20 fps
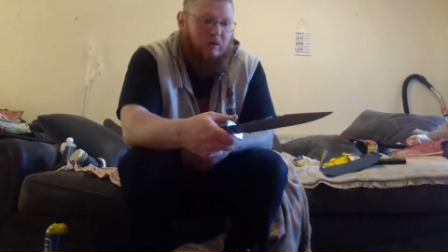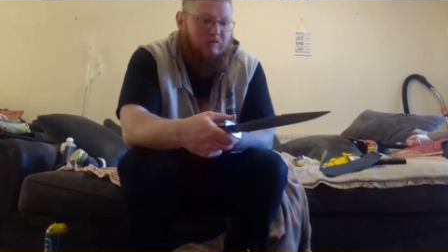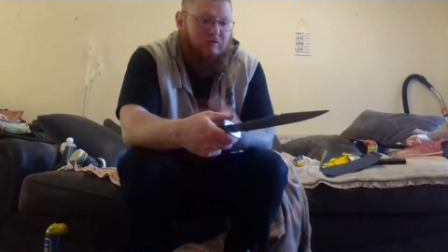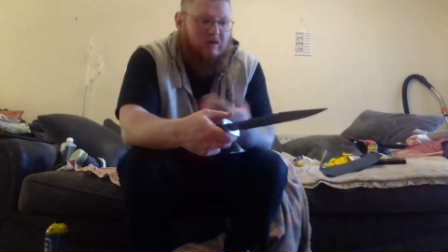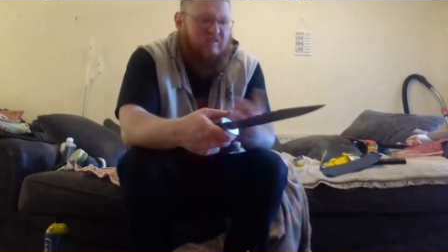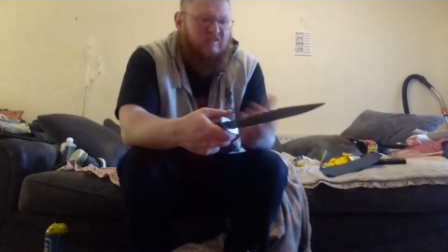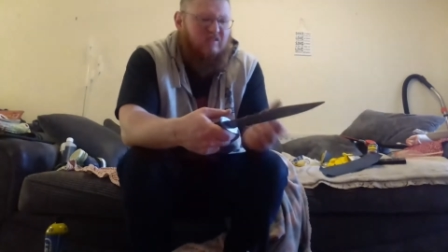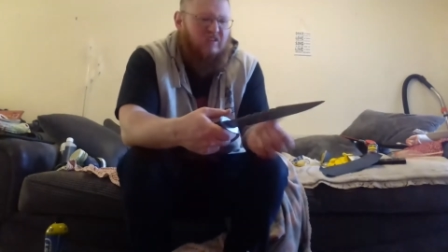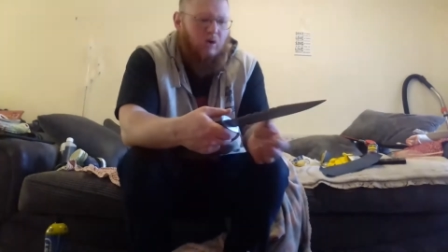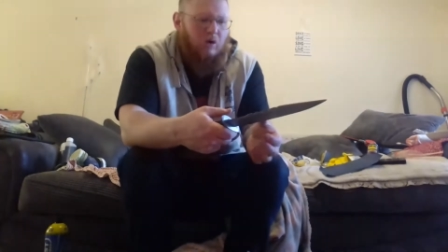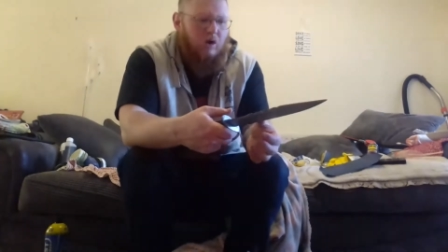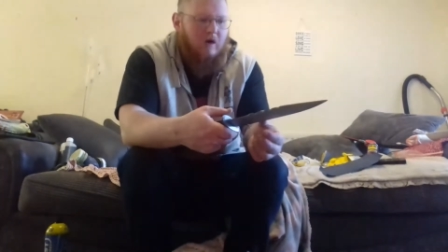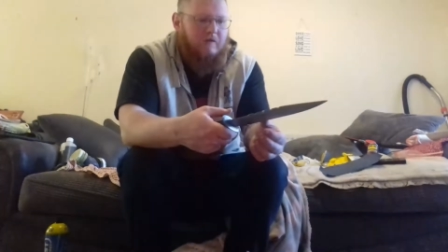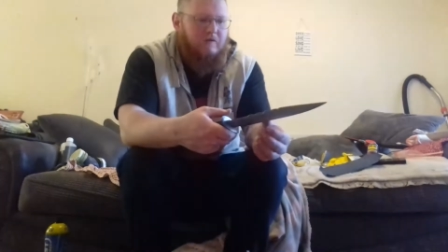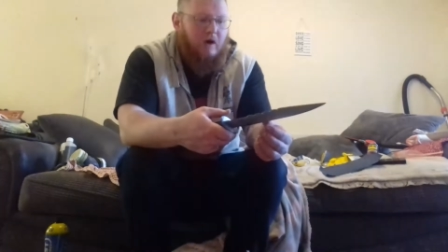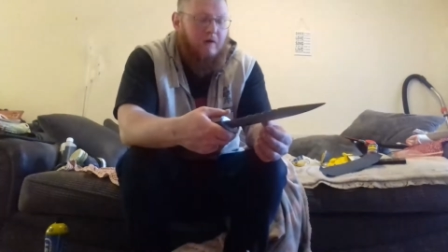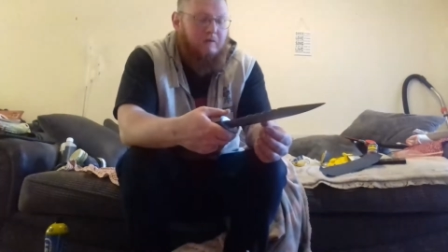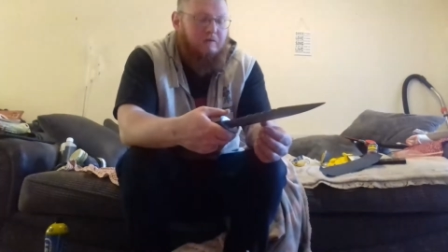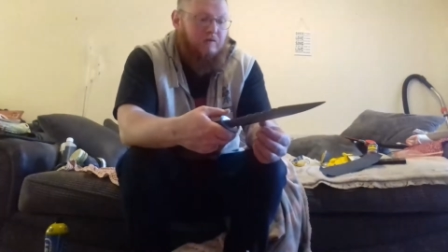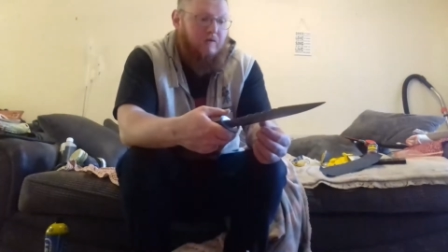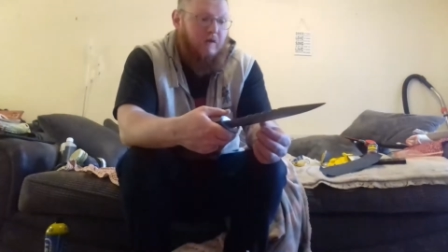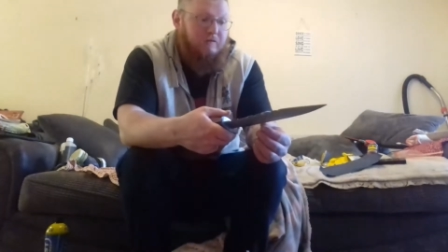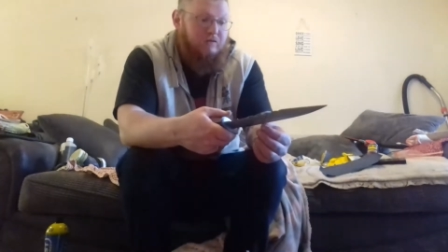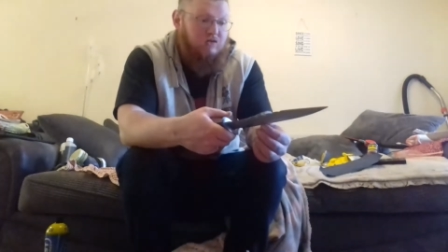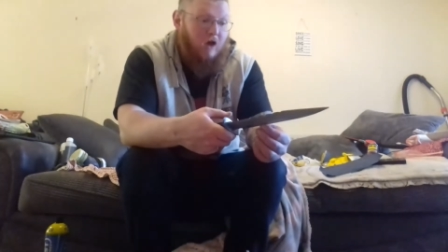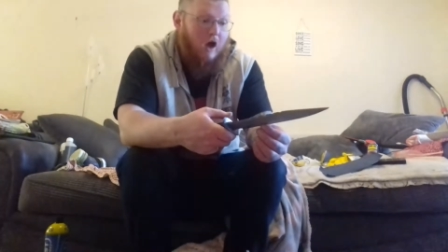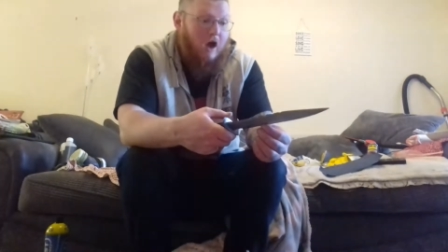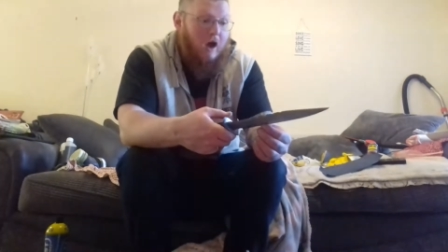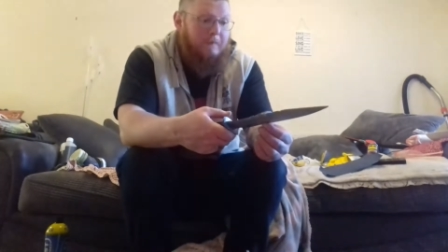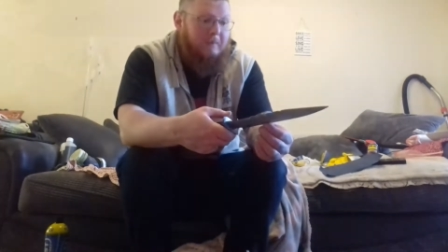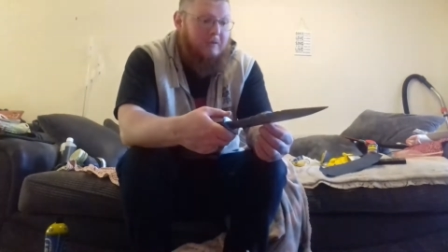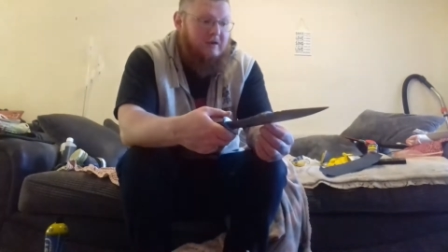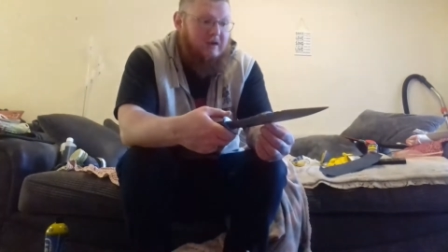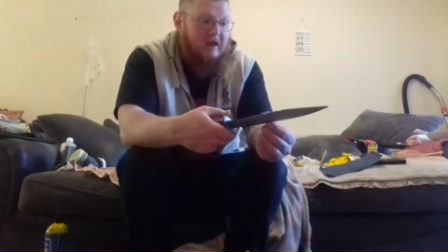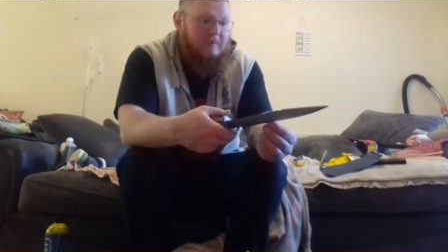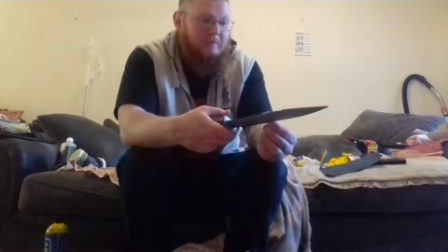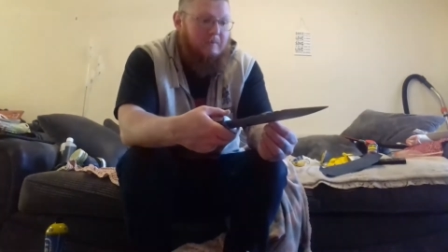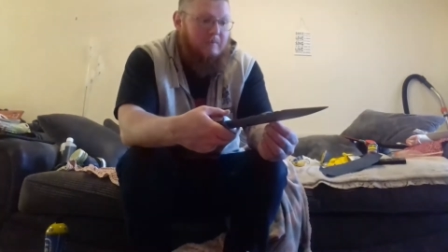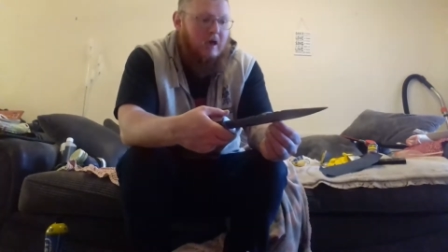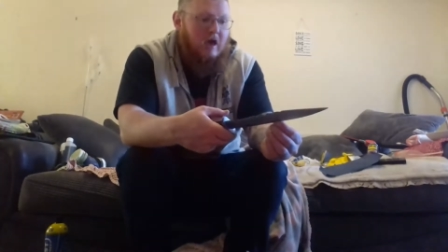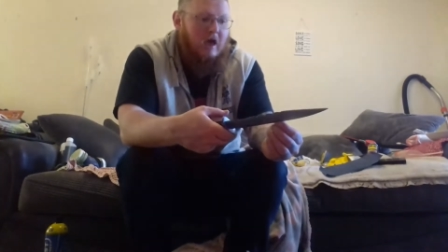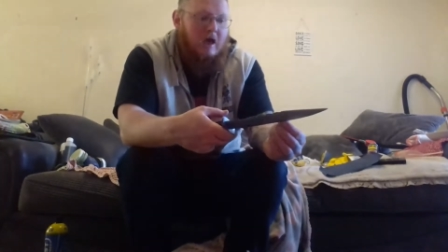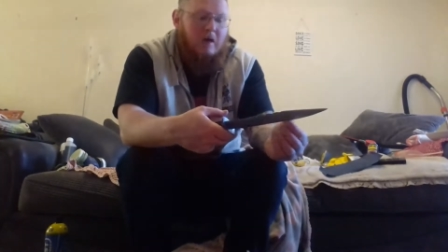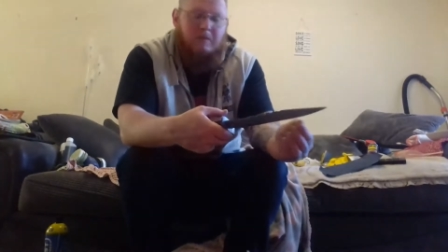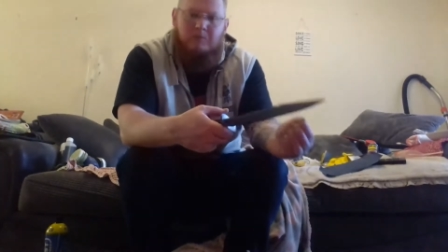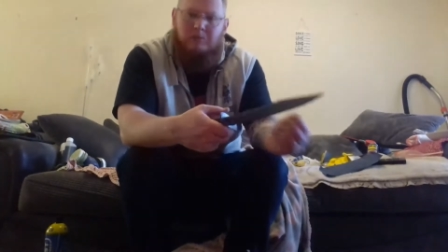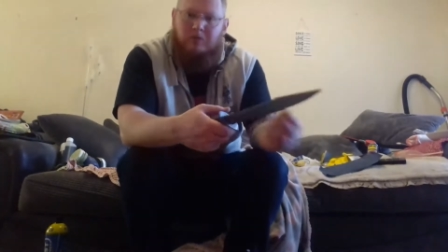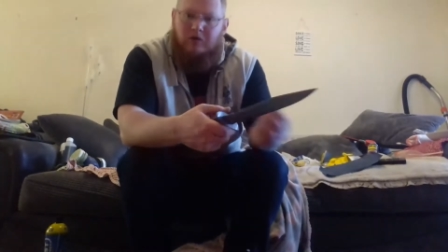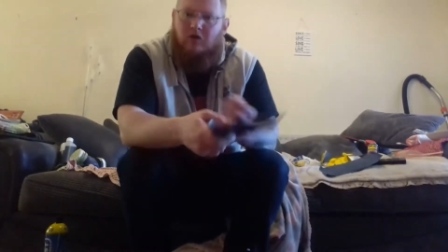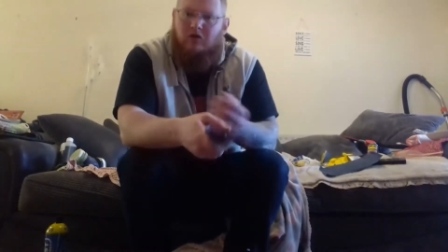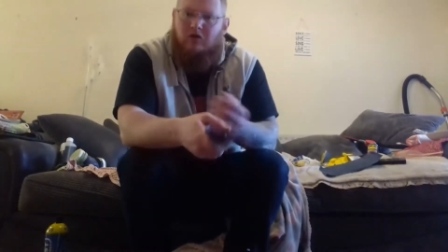Even though I've sharpened it because I